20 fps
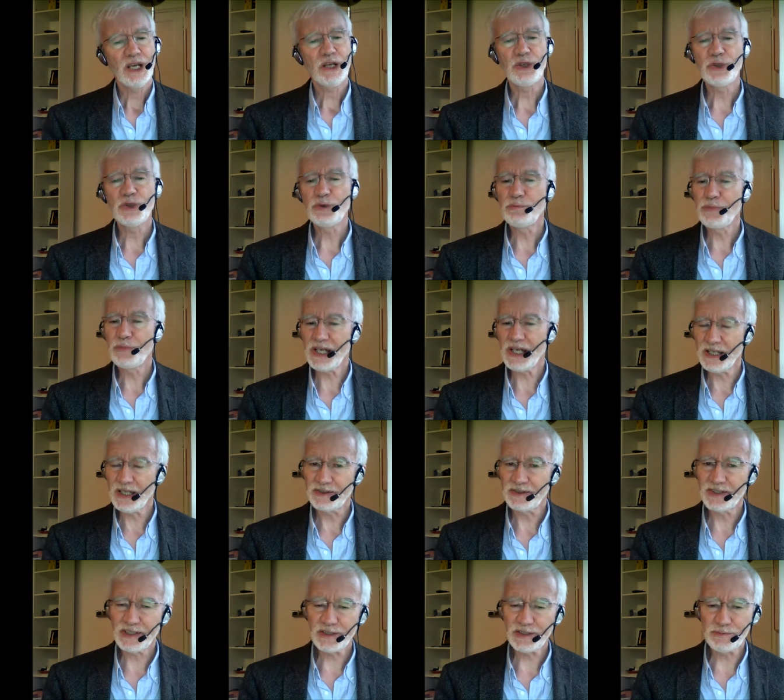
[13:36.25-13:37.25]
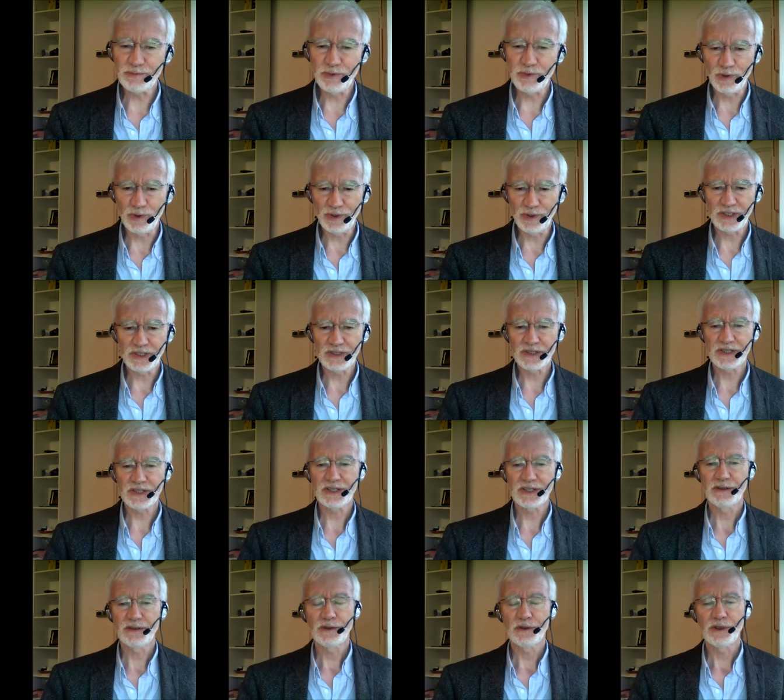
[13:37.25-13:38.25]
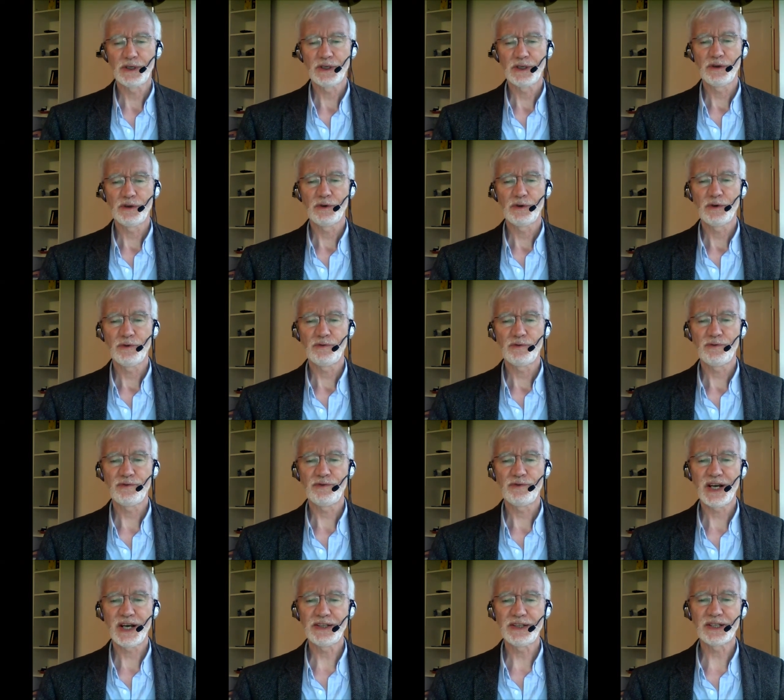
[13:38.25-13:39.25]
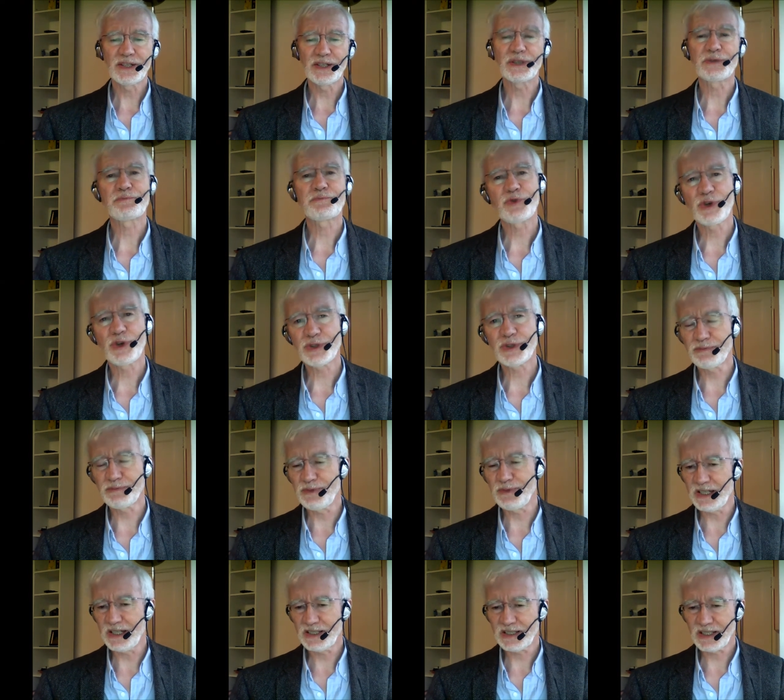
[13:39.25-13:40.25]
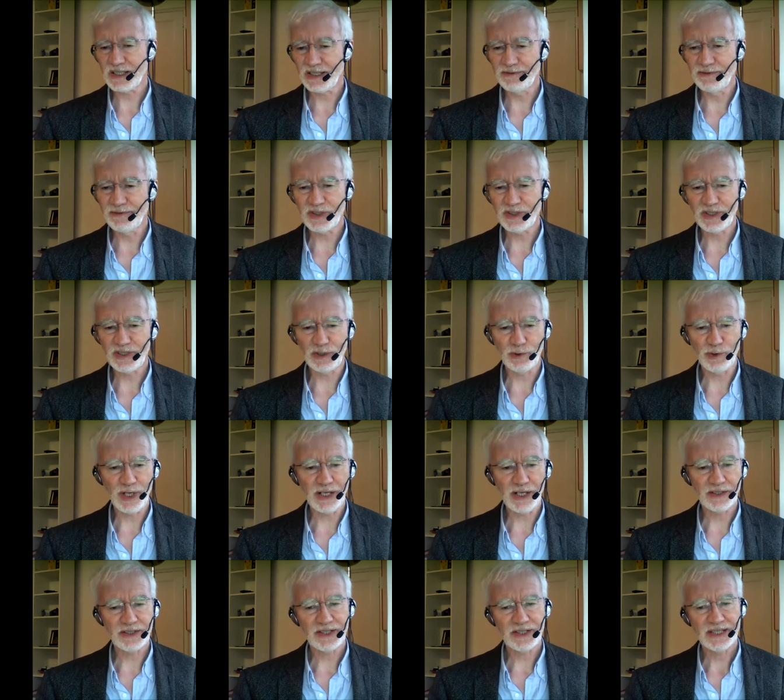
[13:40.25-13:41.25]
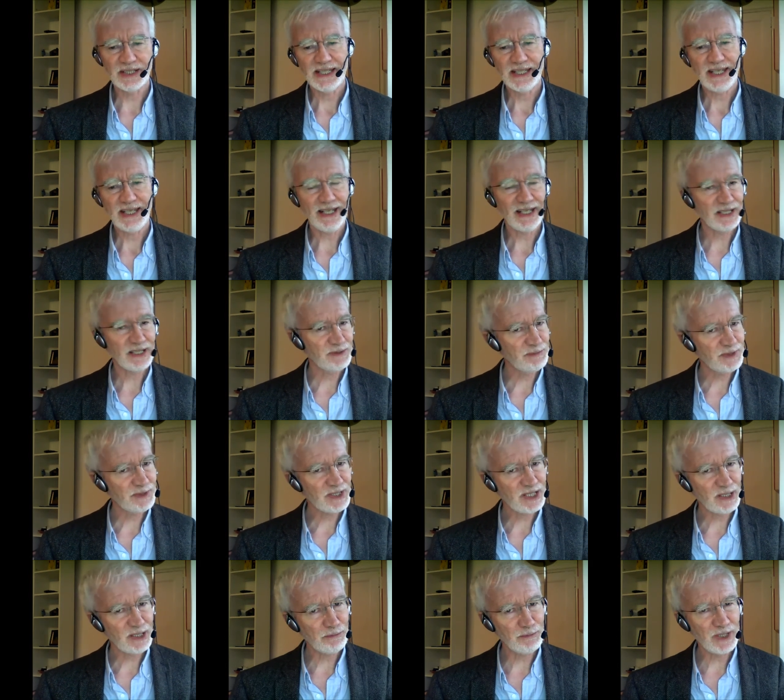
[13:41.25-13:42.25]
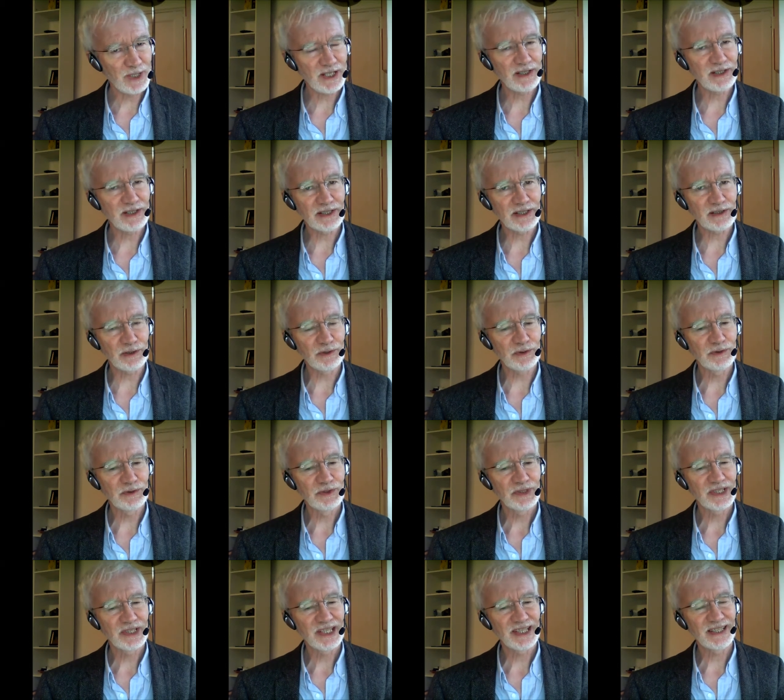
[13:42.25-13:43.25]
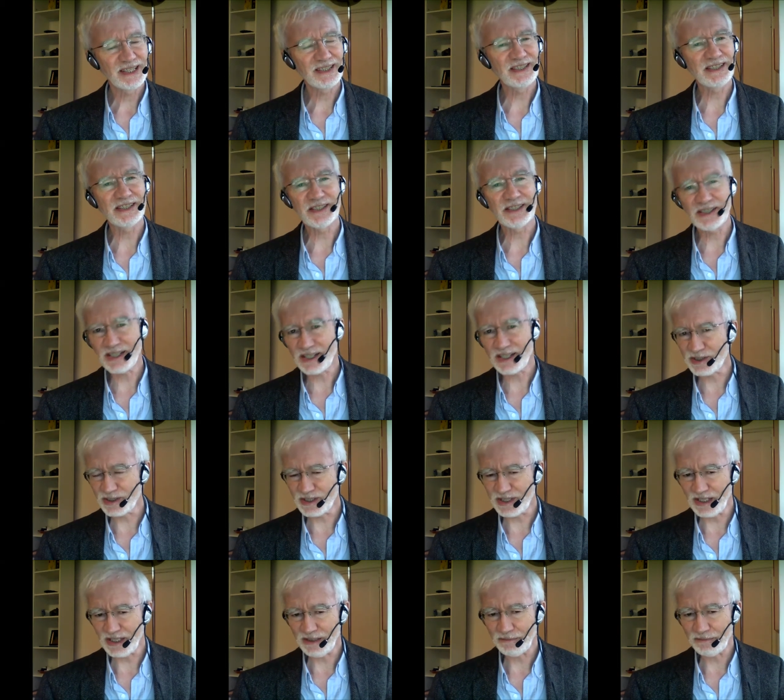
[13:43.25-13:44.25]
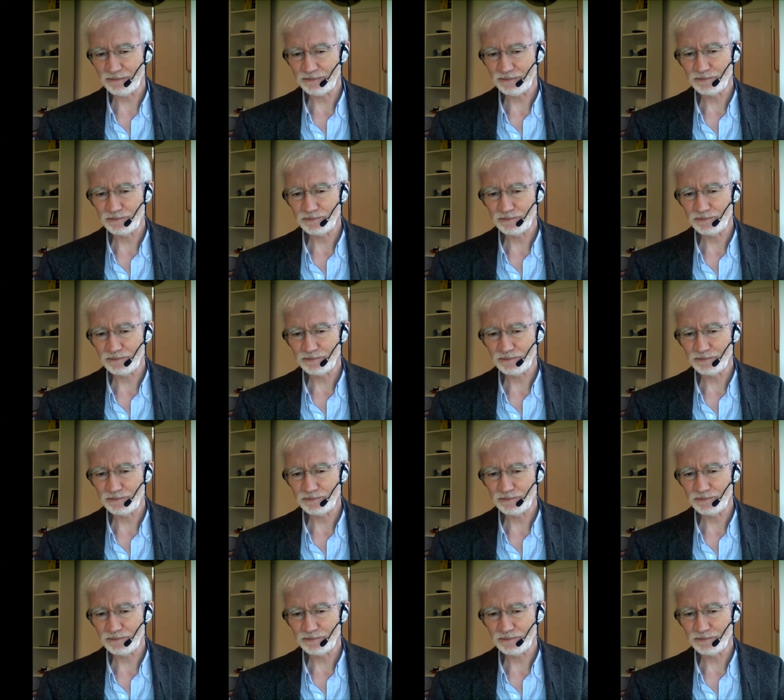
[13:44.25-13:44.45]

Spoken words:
You may at this point find that the prospect of a cigarette has become a little disgusting.